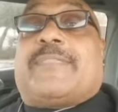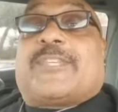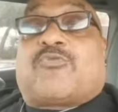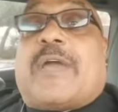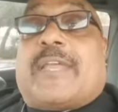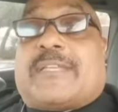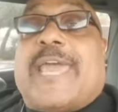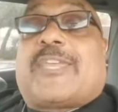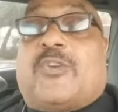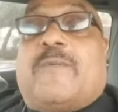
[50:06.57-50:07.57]
that's trying to
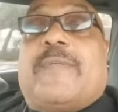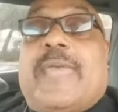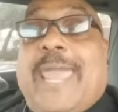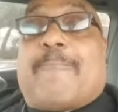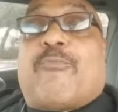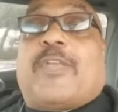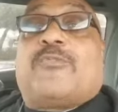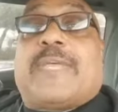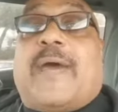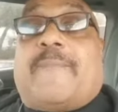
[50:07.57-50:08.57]
attack you and bring
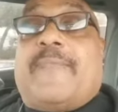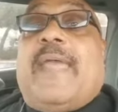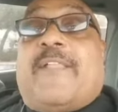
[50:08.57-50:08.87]
you down.